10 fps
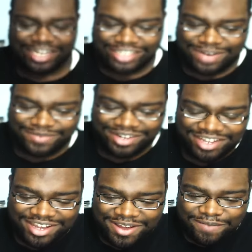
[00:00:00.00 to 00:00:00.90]
goddammit.
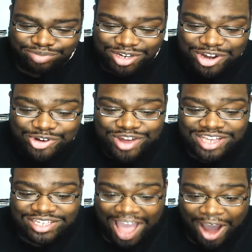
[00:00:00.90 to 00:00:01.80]
Blue
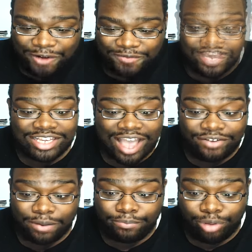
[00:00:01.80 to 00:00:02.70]
is out. He's
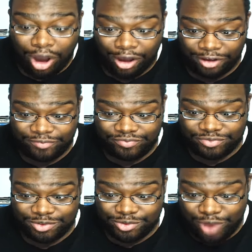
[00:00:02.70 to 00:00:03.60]
having a ball.
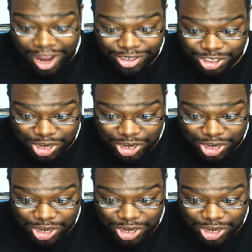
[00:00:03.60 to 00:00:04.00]
Red